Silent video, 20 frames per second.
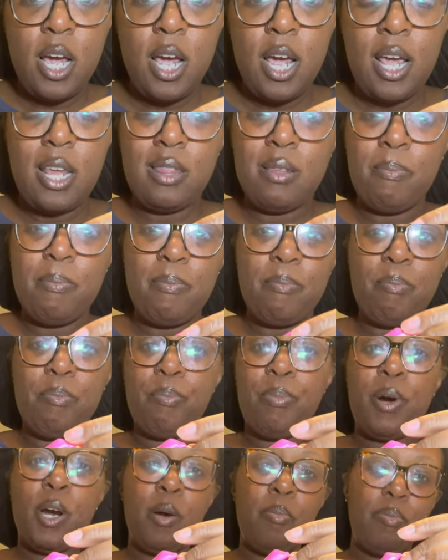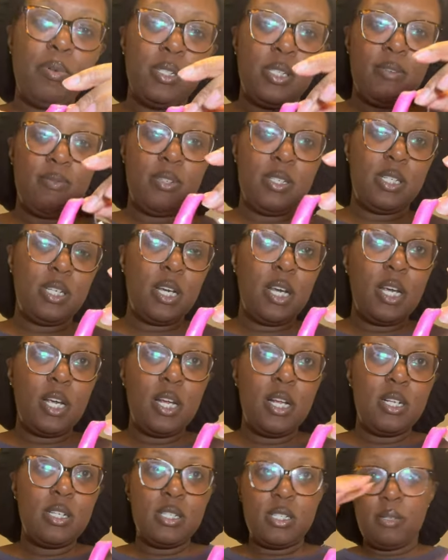And the purpose of the
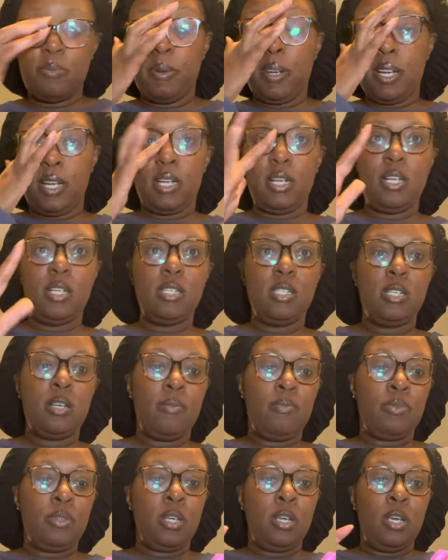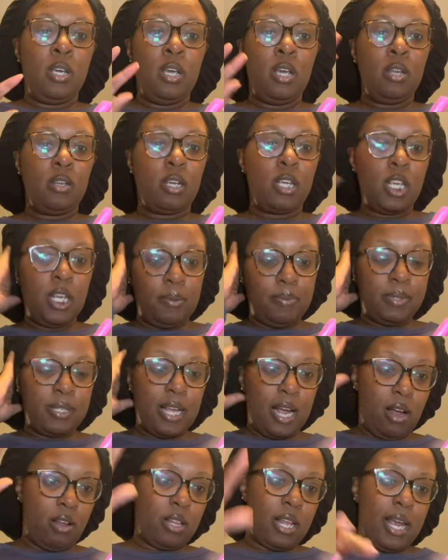skins is because it keeps
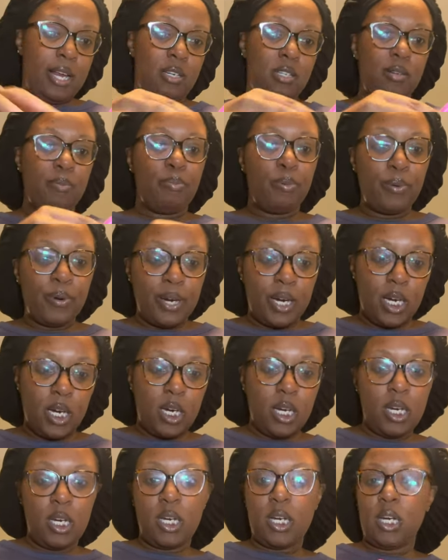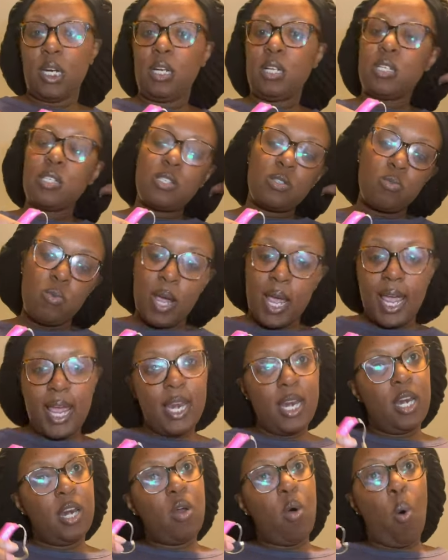out like debris and
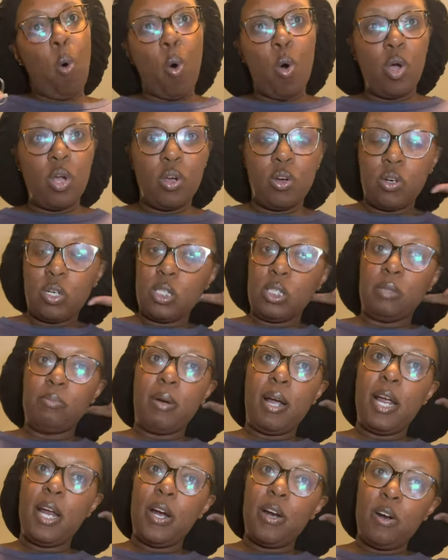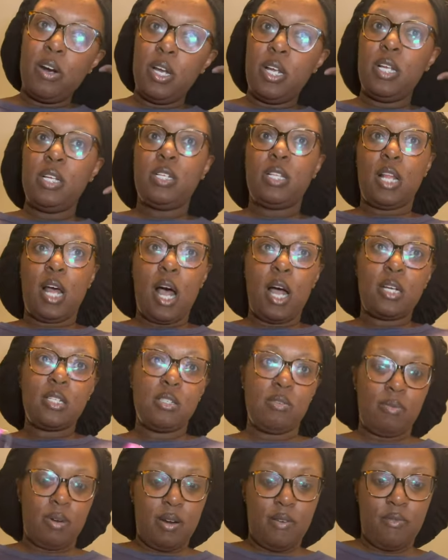sweat, and oil, because my hair is
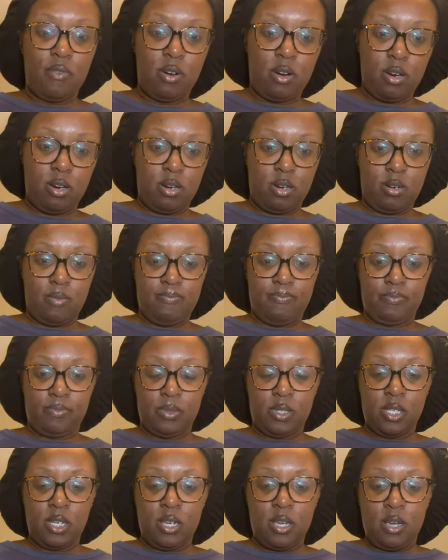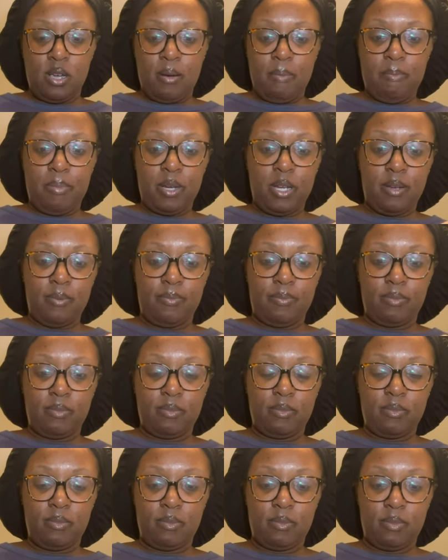locked or whatever. But
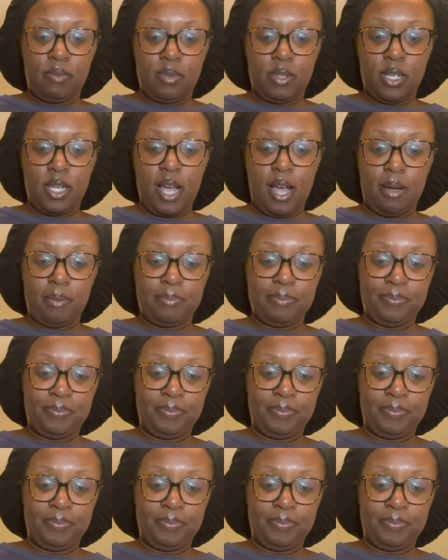yeah,